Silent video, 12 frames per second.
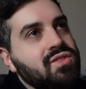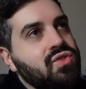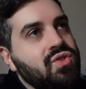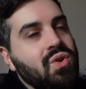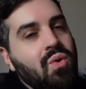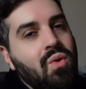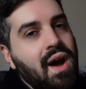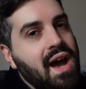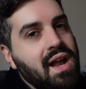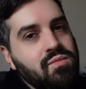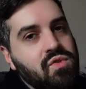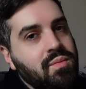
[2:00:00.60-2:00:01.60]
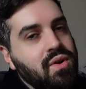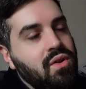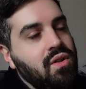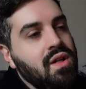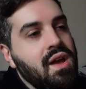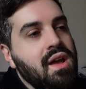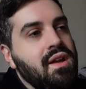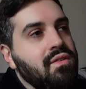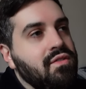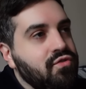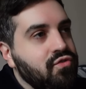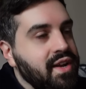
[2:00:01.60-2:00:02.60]
so admirable.
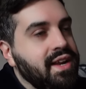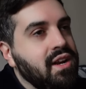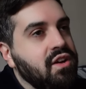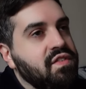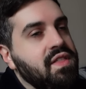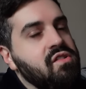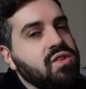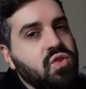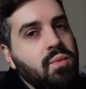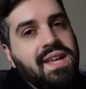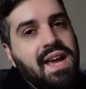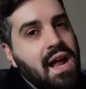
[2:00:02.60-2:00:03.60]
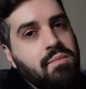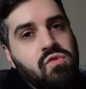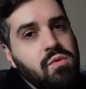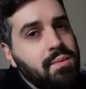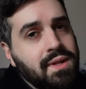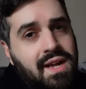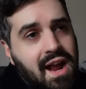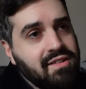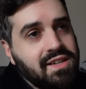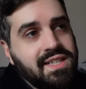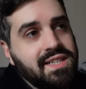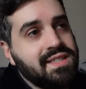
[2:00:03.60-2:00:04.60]
Freaking love it. There are so many admirable
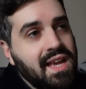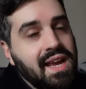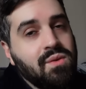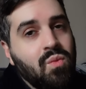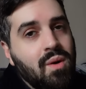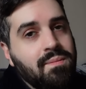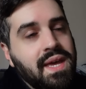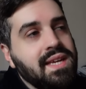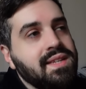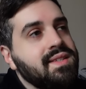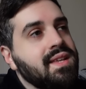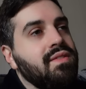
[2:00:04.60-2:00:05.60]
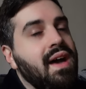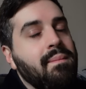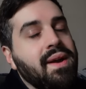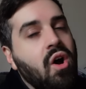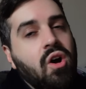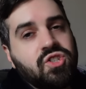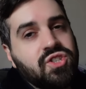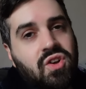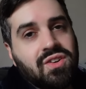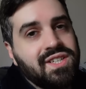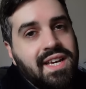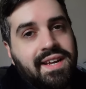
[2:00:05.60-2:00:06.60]
characters in One Piece that my heart just
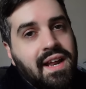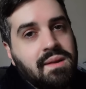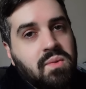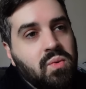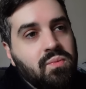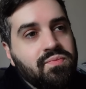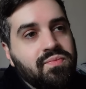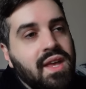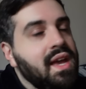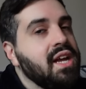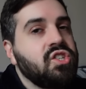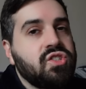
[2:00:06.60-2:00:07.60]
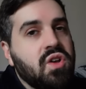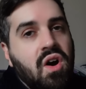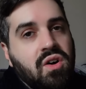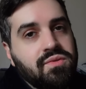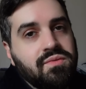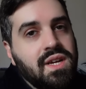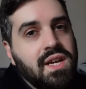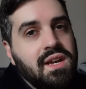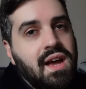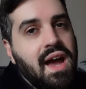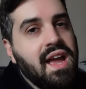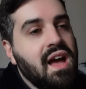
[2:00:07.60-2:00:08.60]
can't take it anymore. It just can't.
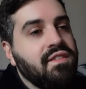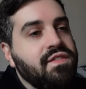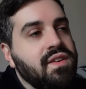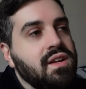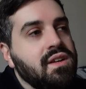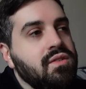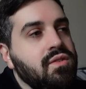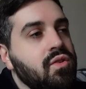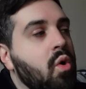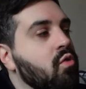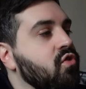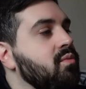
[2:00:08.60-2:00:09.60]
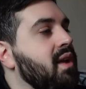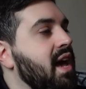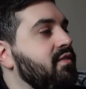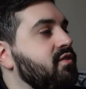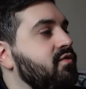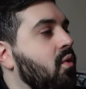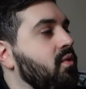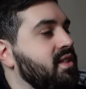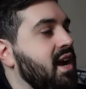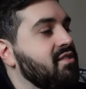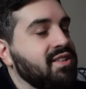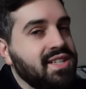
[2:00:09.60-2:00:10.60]
I have no room left for these
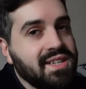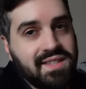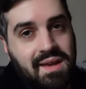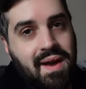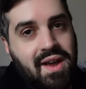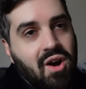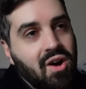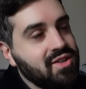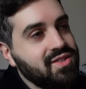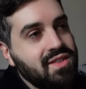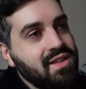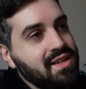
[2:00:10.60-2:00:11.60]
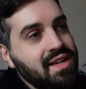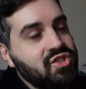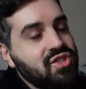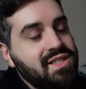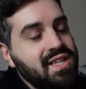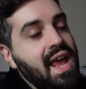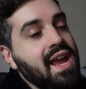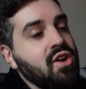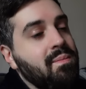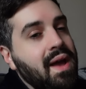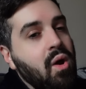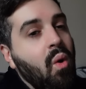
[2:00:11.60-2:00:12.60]
characters in my heart because it's just taken
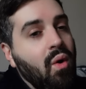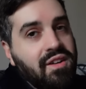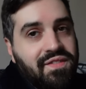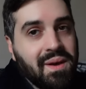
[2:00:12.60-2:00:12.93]
up by all of